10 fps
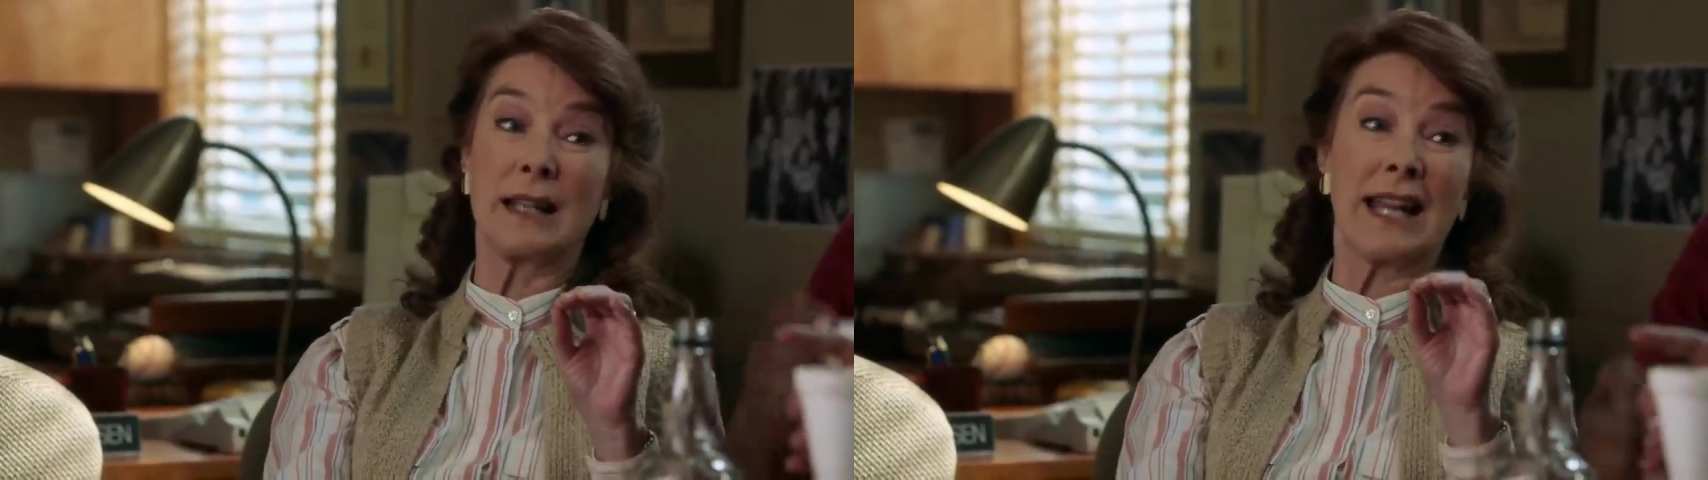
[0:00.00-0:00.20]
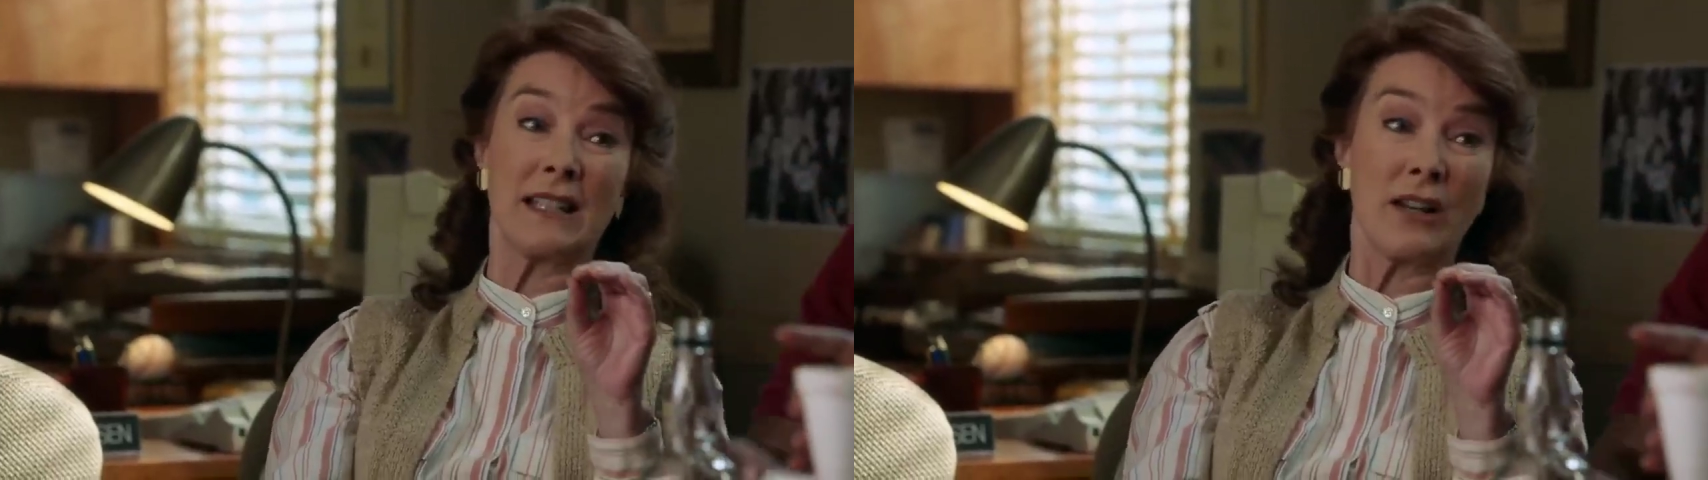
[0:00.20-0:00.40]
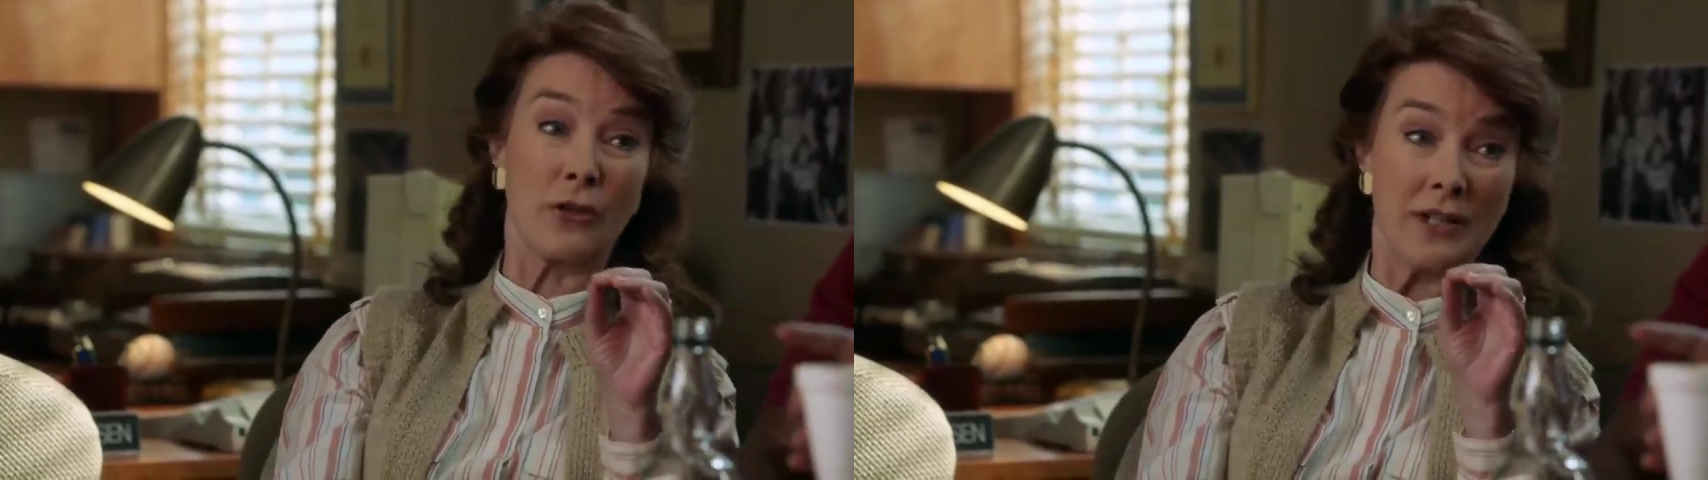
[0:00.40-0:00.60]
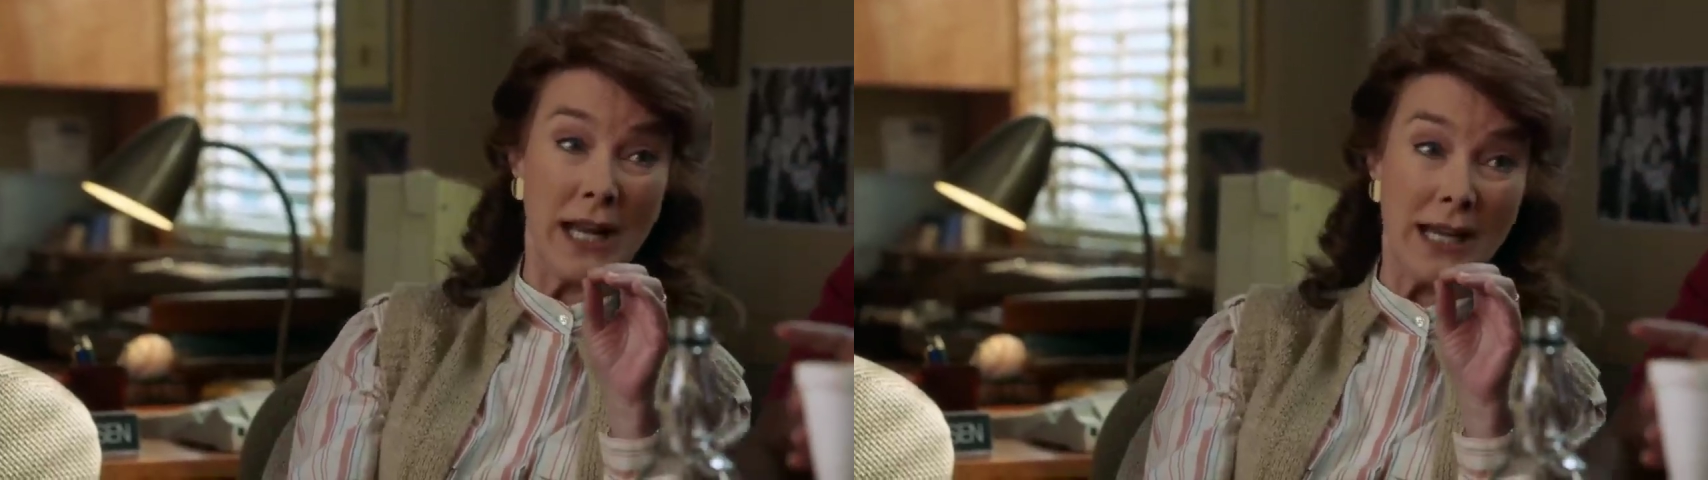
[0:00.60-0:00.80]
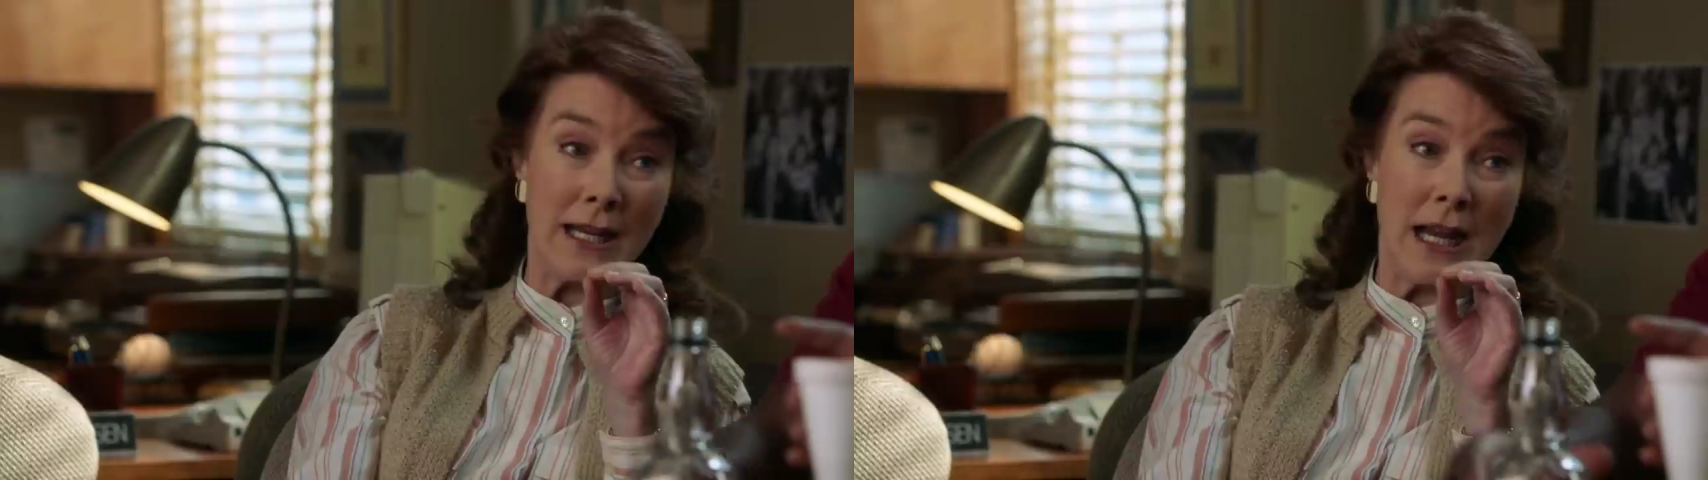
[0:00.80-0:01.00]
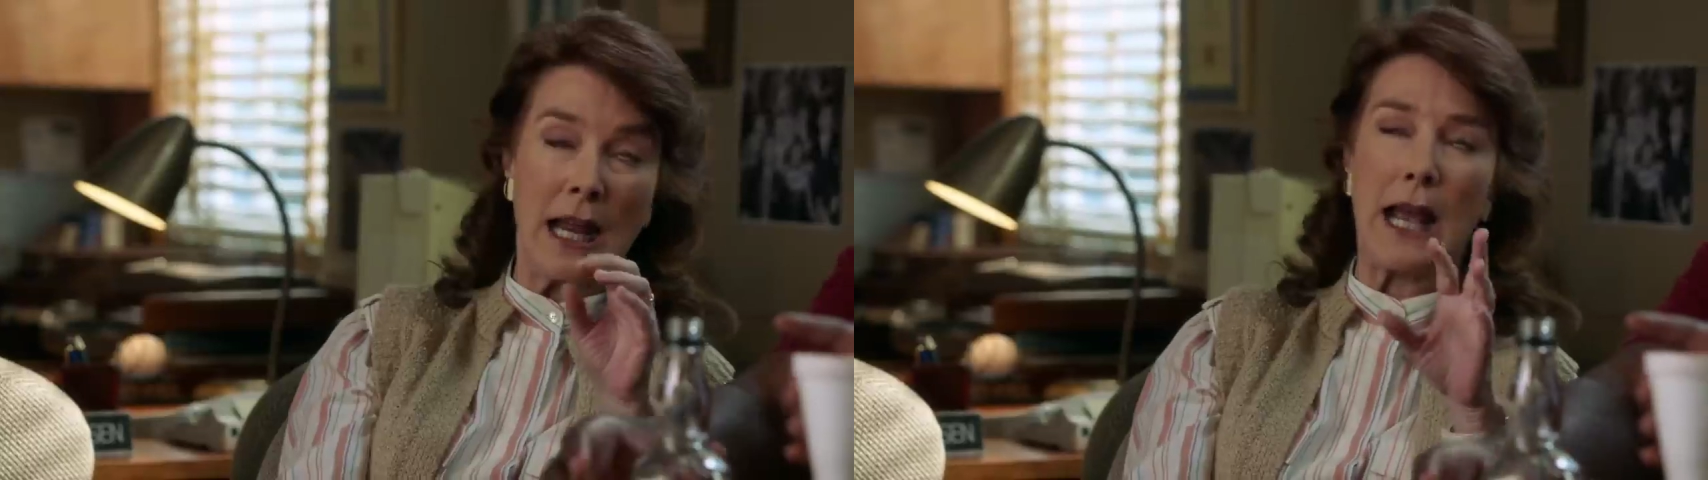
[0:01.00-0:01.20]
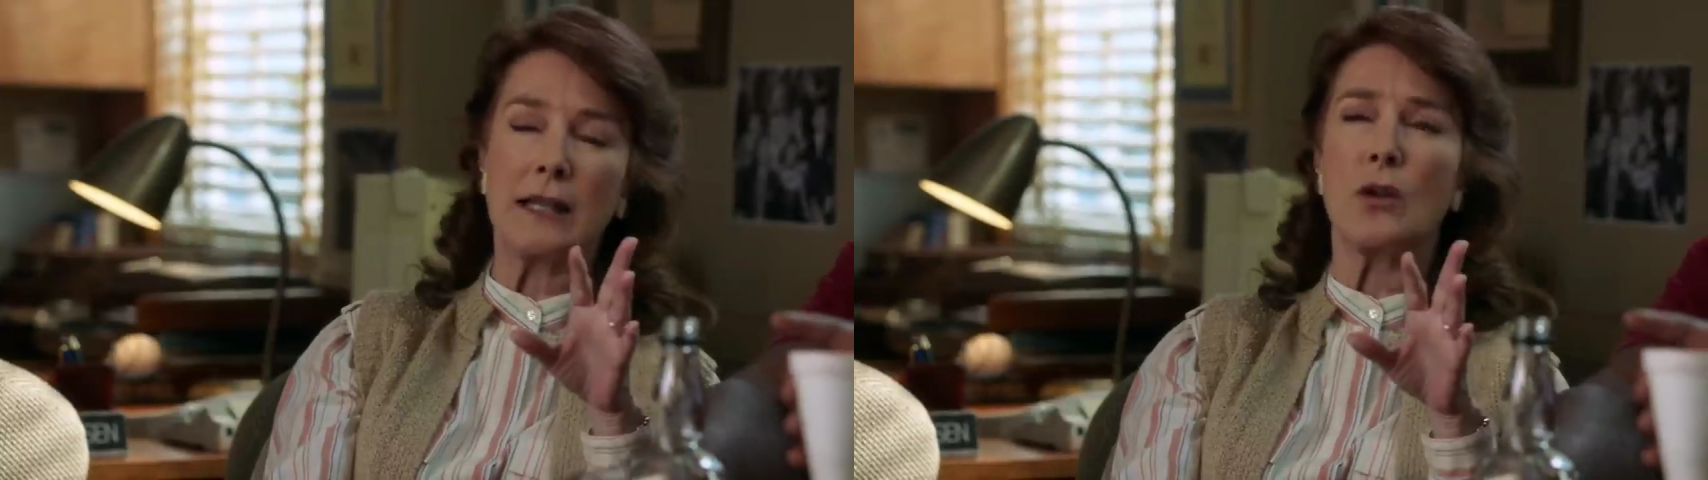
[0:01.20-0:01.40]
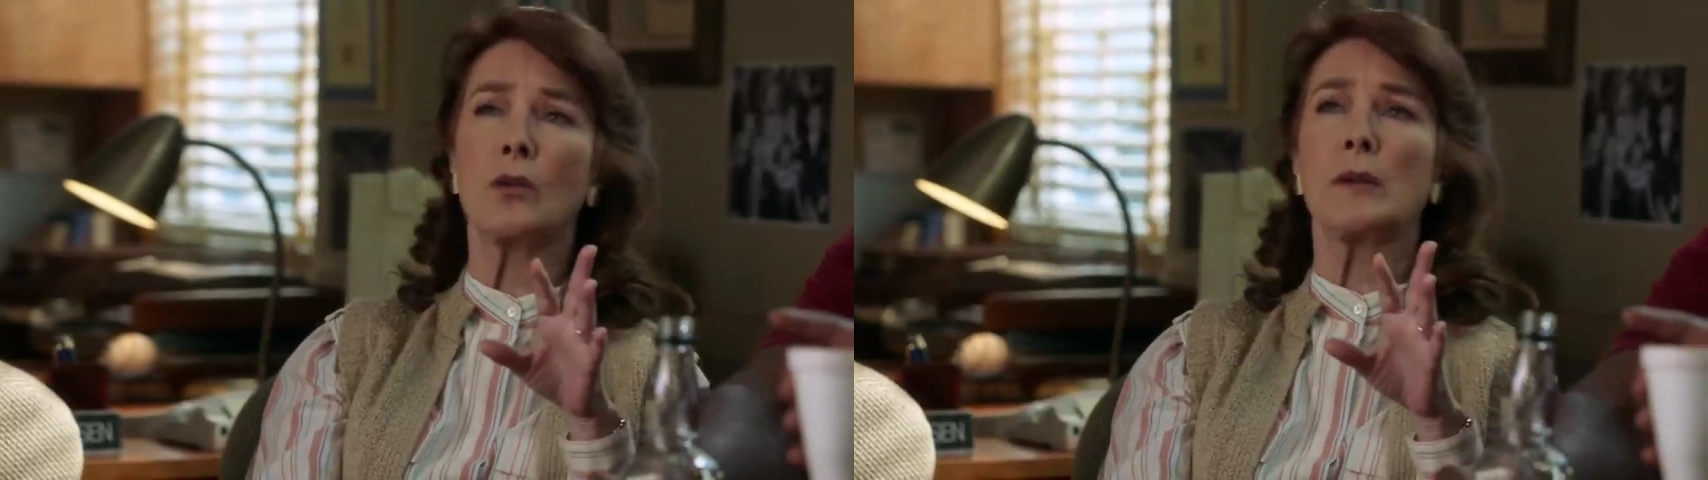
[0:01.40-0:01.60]
Like the other day, I
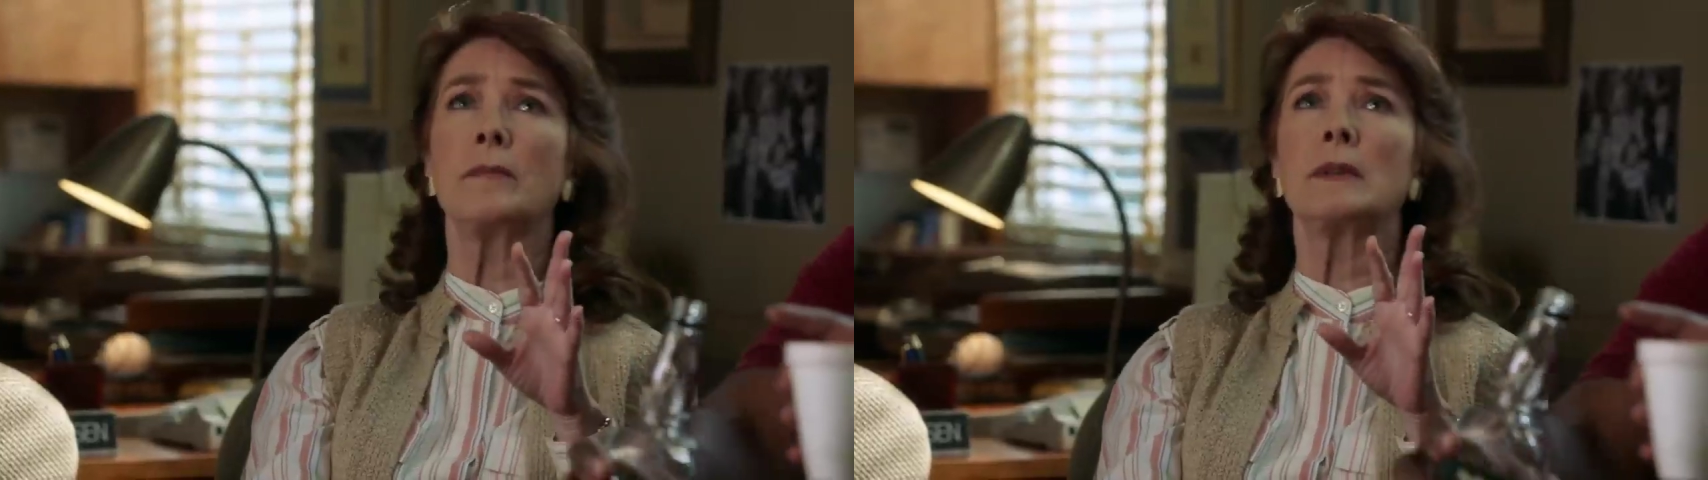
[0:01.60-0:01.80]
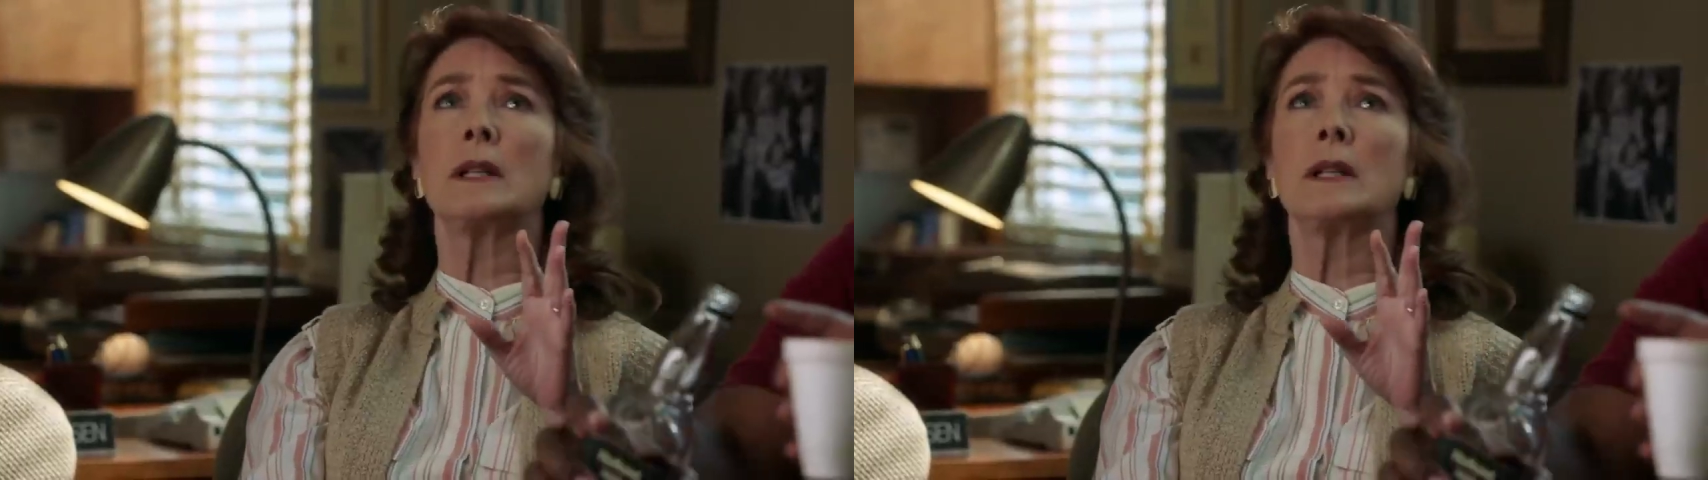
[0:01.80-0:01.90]
told him,